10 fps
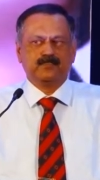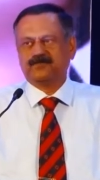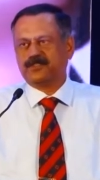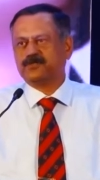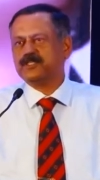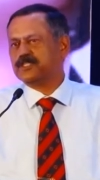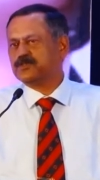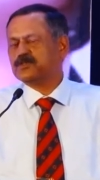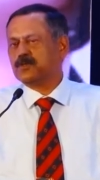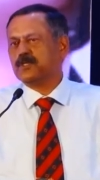for
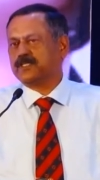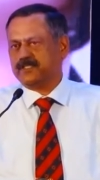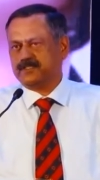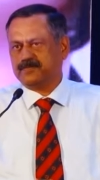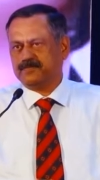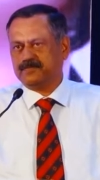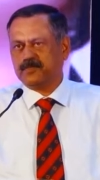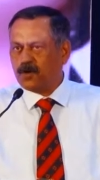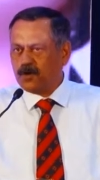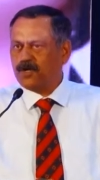22 soldiers,
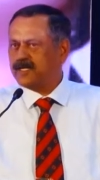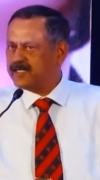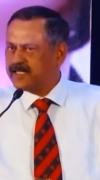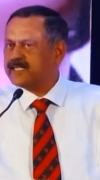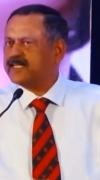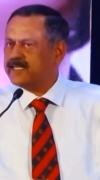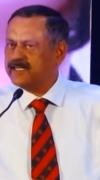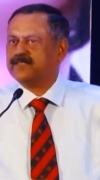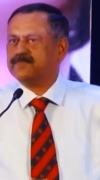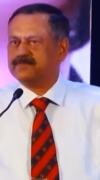all in that
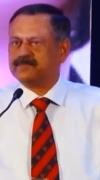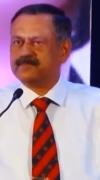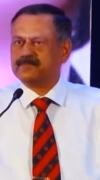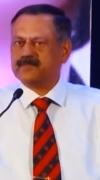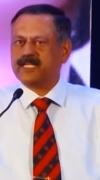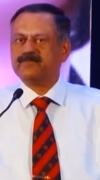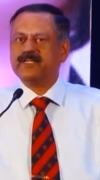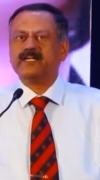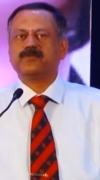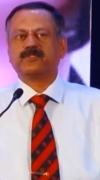area. And
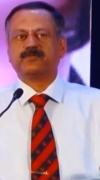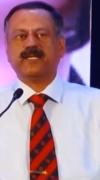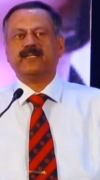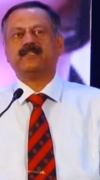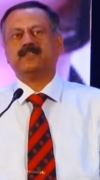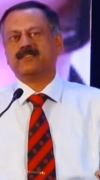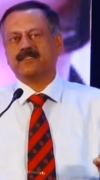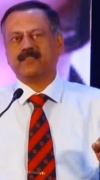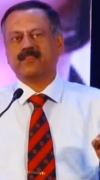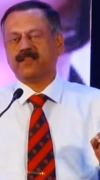we had to spend
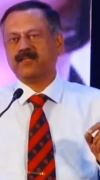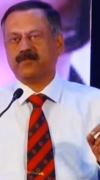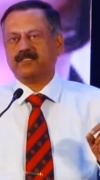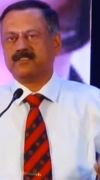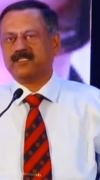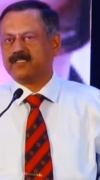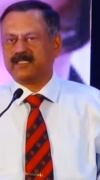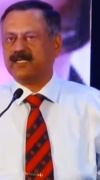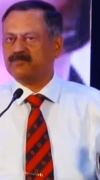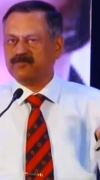3 months at a
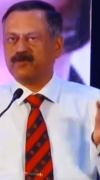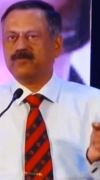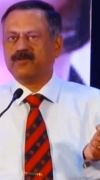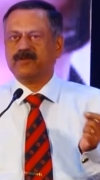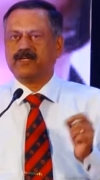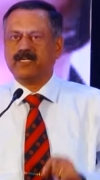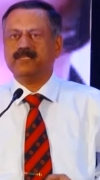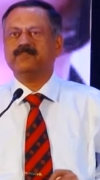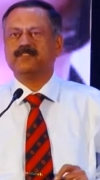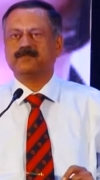time before we were
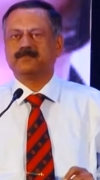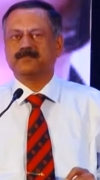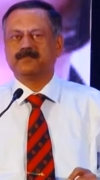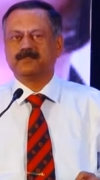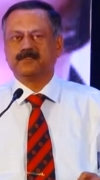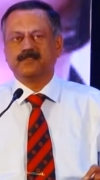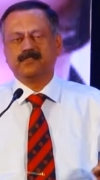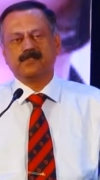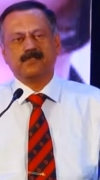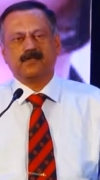relieved
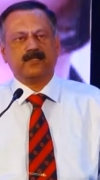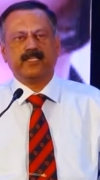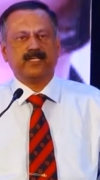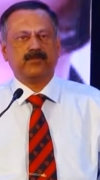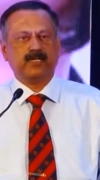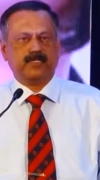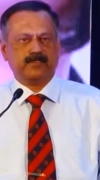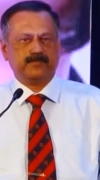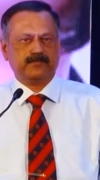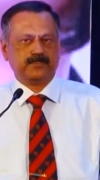on that bunker.
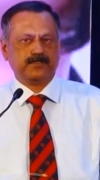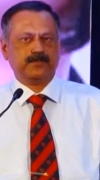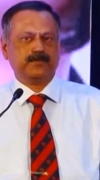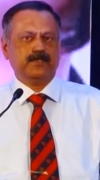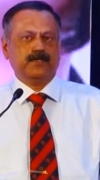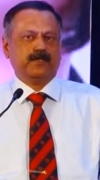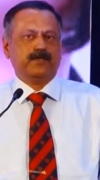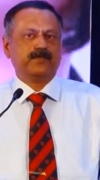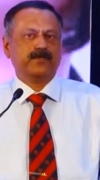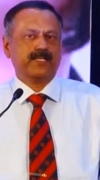So
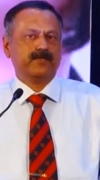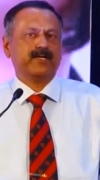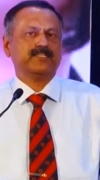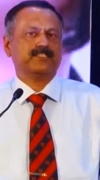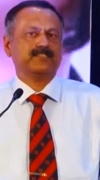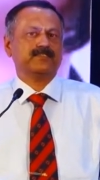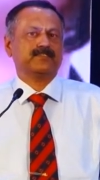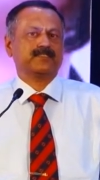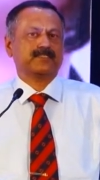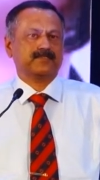you can imagine
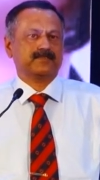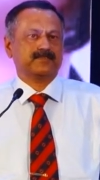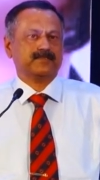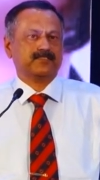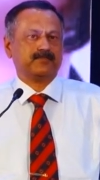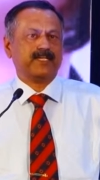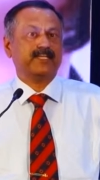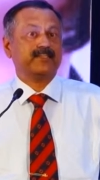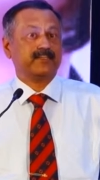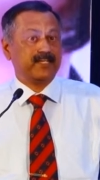
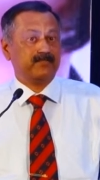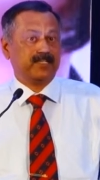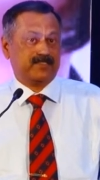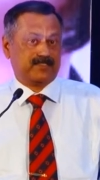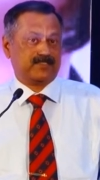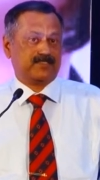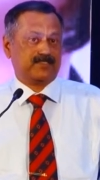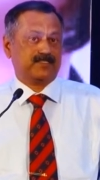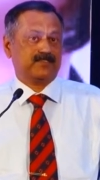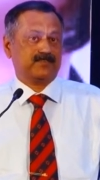spending 3
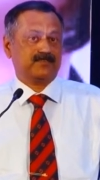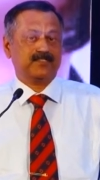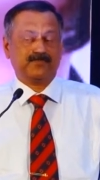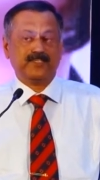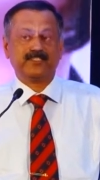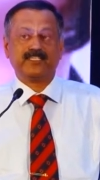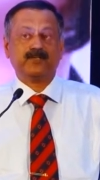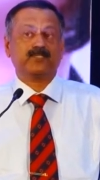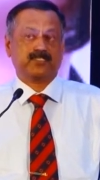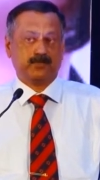months. The first
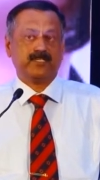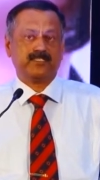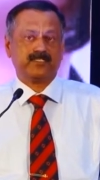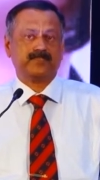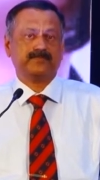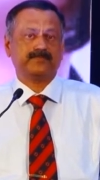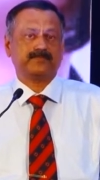day was the worst,